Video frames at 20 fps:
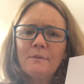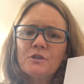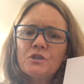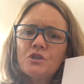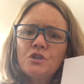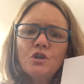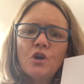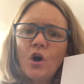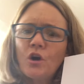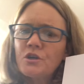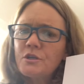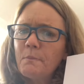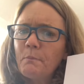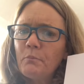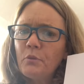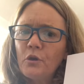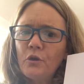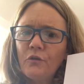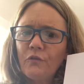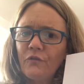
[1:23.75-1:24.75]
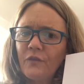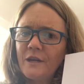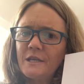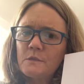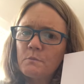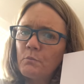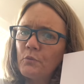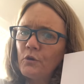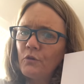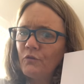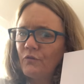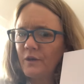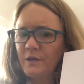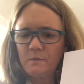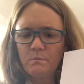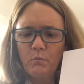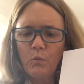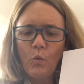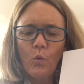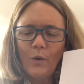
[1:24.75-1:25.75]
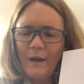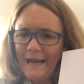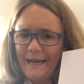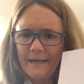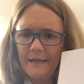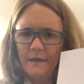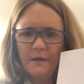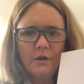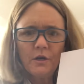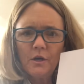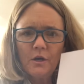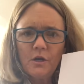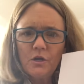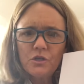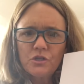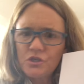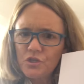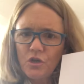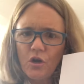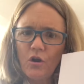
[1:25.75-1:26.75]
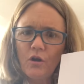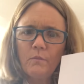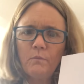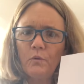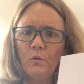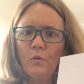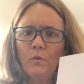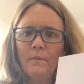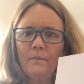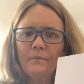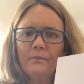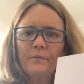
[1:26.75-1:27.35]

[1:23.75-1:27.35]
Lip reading: It's not a perfect ball like a soccer ball.